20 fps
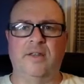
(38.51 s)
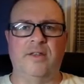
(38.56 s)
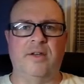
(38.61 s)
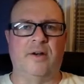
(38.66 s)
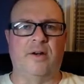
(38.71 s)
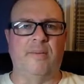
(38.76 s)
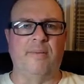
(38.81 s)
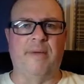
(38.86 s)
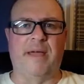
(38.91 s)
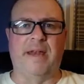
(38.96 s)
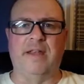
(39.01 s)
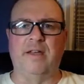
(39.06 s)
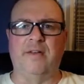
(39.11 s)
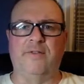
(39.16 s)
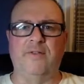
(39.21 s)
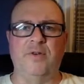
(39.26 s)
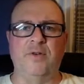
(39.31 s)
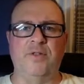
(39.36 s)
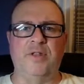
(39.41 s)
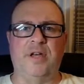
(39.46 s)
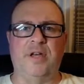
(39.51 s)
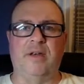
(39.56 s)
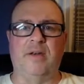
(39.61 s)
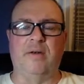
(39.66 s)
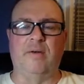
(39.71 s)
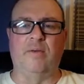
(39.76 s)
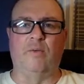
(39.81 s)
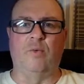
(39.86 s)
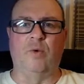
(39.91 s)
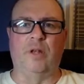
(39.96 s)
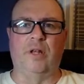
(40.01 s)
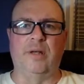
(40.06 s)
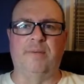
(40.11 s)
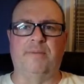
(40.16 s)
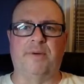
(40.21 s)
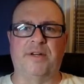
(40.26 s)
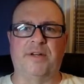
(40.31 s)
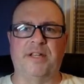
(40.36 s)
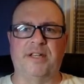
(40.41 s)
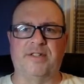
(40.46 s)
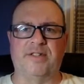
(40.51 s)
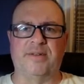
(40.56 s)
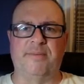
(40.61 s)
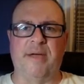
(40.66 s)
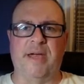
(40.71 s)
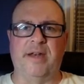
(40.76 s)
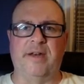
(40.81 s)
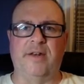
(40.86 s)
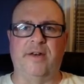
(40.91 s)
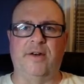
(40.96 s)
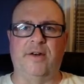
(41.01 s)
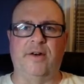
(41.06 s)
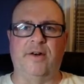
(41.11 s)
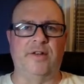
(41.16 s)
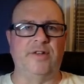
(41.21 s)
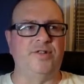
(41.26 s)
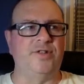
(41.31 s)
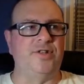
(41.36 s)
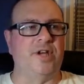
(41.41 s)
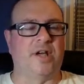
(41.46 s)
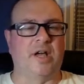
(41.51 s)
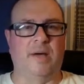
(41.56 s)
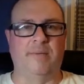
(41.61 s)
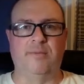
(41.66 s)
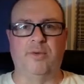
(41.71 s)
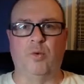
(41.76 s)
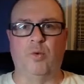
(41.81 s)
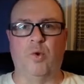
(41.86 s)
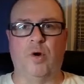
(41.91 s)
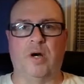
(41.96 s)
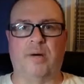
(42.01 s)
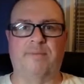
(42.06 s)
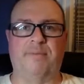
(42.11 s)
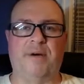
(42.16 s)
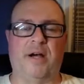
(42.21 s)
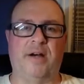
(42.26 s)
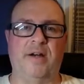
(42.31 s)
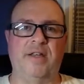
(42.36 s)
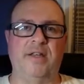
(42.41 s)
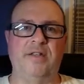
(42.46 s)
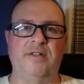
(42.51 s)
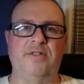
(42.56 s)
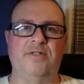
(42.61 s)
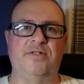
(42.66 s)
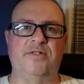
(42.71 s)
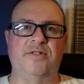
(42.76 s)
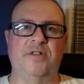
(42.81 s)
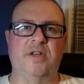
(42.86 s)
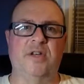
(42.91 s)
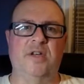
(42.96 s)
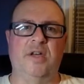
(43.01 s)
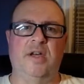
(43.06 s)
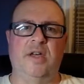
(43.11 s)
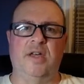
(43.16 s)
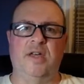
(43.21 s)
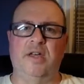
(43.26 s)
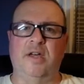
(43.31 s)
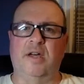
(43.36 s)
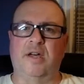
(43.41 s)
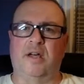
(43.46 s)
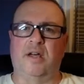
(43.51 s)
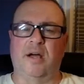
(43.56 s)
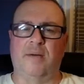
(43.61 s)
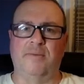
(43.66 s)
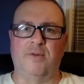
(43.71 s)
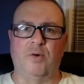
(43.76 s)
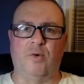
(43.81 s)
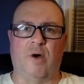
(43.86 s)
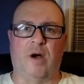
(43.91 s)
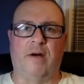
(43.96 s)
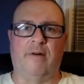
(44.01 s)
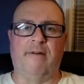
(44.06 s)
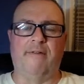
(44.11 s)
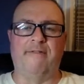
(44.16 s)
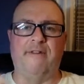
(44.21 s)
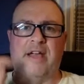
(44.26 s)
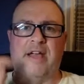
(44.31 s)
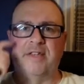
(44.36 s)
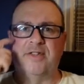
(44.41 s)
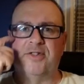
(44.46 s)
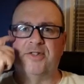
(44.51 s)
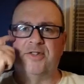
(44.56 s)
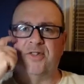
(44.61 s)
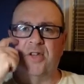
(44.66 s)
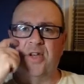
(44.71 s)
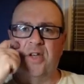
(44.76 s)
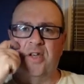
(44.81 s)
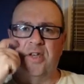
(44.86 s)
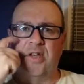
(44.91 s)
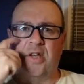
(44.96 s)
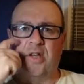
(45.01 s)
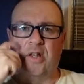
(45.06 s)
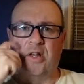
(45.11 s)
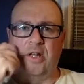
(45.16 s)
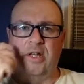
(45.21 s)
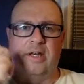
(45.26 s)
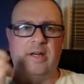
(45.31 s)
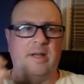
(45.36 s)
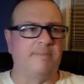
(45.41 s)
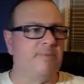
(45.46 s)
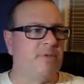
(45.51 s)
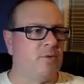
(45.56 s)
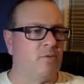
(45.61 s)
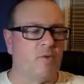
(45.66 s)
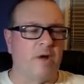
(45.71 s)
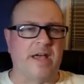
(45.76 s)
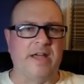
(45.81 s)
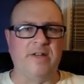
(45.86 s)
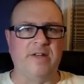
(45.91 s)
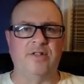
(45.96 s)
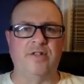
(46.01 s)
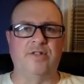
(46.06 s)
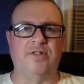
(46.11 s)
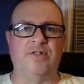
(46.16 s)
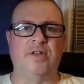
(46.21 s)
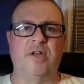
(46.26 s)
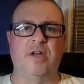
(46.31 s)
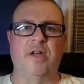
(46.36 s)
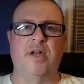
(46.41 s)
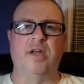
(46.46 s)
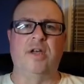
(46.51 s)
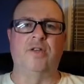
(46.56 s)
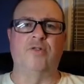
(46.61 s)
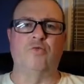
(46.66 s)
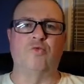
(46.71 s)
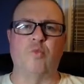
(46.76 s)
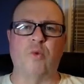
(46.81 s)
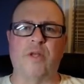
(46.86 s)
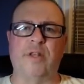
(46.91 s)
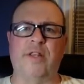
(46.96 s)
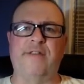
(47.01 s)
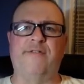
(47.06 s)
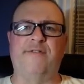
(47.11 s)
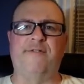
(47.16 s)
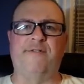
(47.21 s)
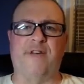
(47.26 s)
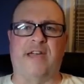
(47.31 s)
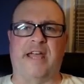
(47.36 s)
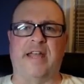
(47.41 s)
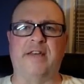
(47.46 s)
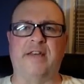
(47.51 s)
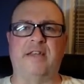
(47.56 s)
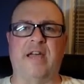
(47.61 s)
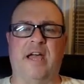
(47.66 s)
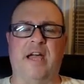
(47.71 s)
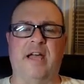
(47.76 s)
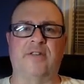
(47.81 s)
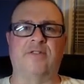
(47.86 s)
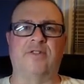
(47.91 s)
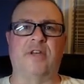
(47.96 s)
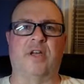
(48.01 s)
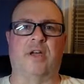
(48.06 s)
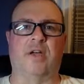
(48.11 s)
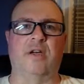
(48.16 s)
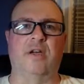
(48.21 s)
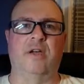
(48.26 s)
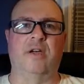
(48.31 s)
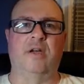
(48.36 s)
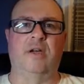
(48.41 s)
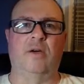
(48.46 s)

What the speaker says: There are many of you that really participate in earnest. You come to work parties, you come to our events, you clean up the ranges. It's really fantastic